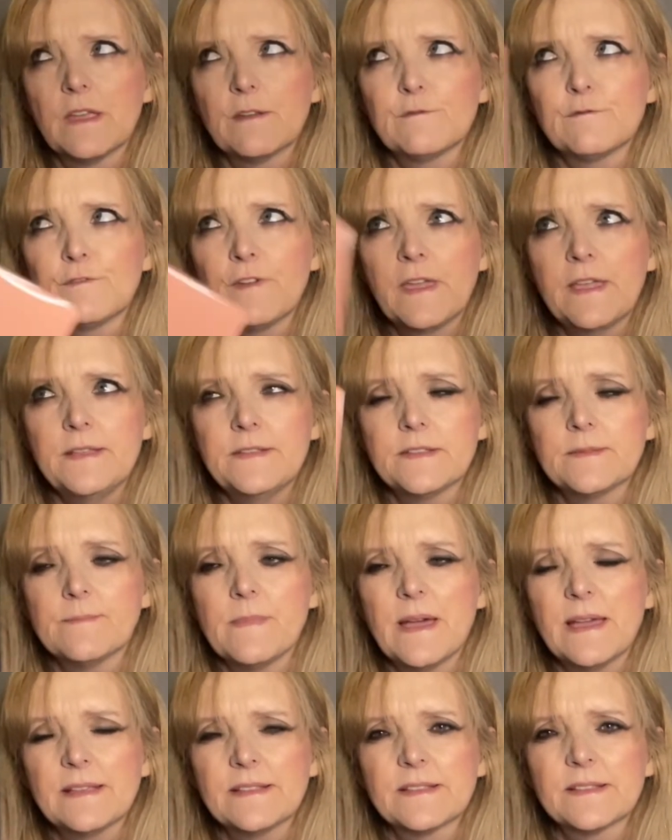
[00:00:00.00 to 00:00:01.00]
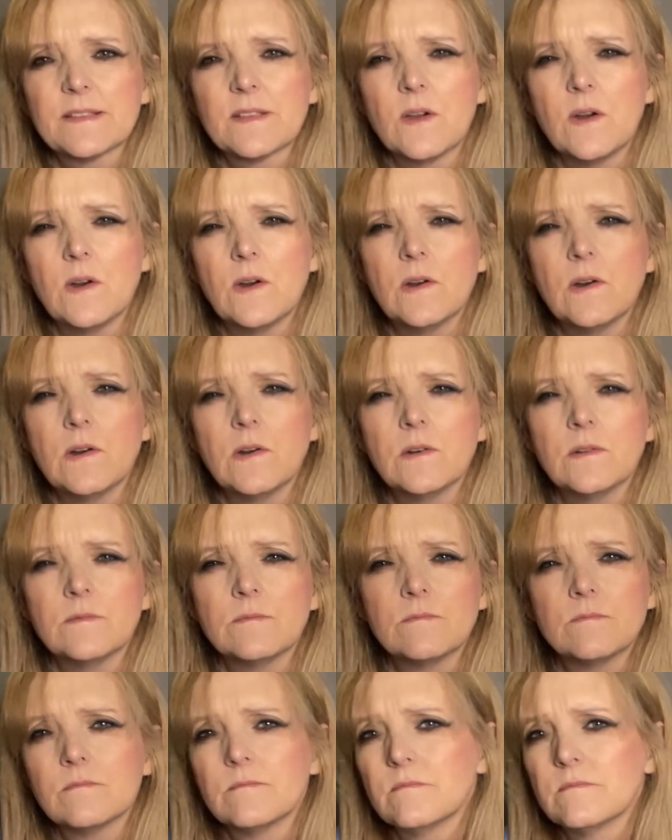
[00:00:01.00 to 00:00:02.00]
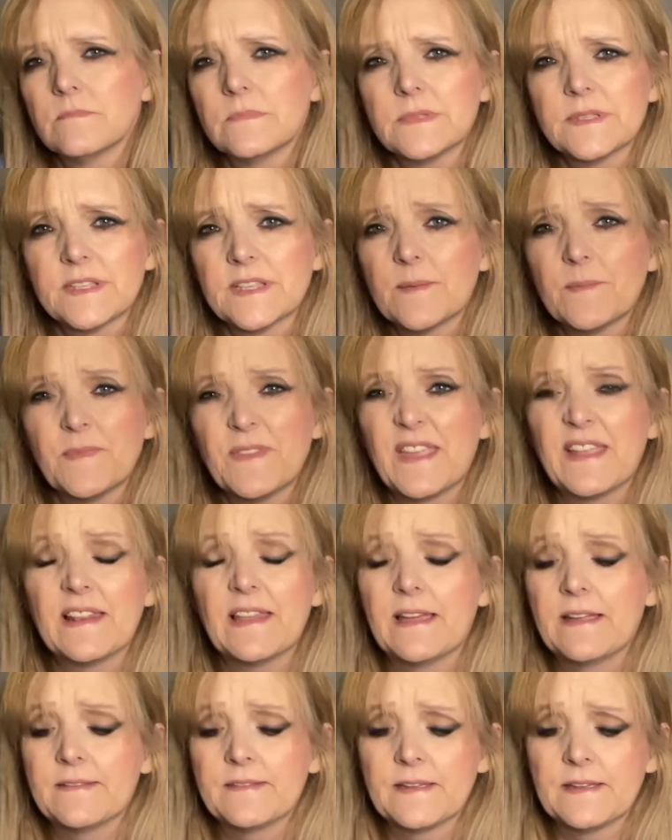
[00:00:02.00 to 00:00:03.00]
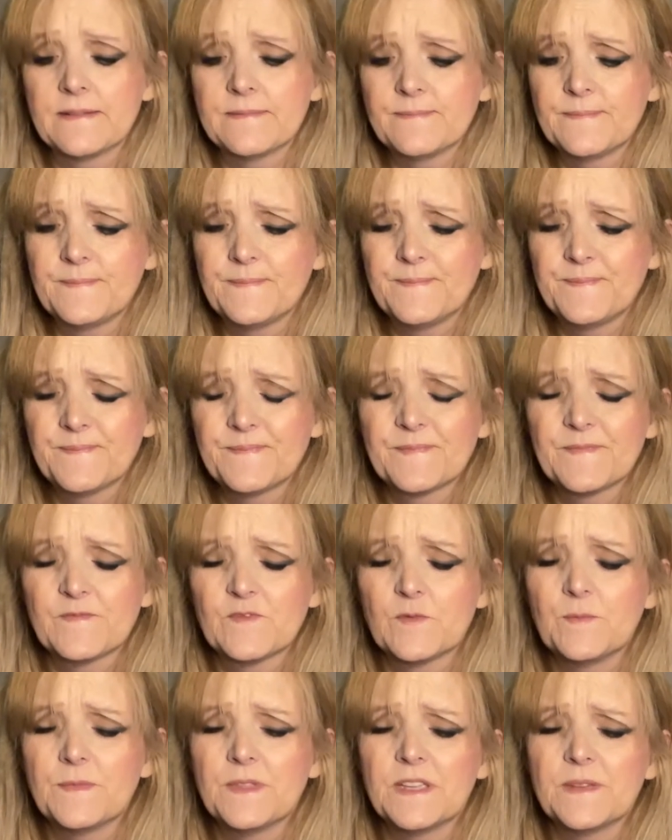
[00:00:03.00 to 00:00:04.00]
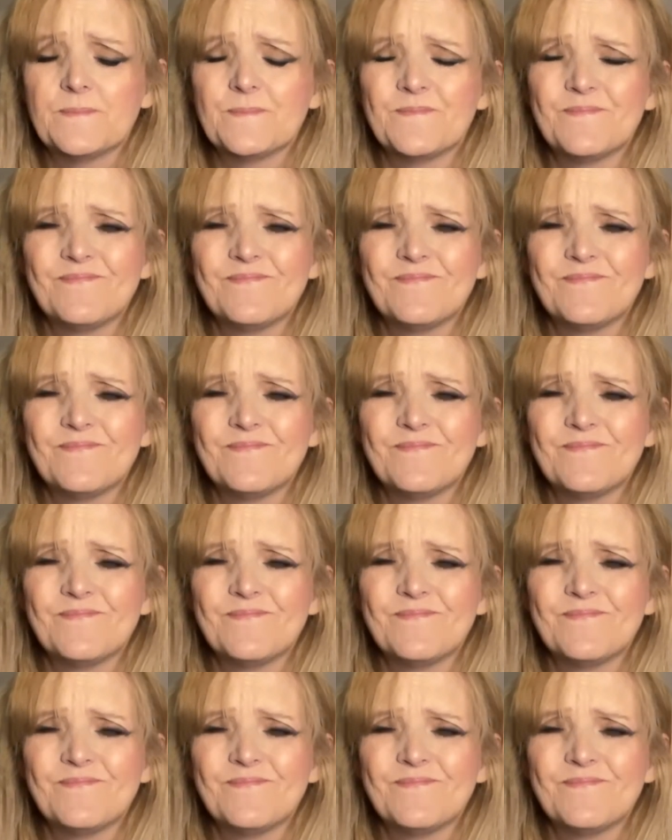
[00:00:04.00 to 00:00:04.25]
face mask or something like that, and the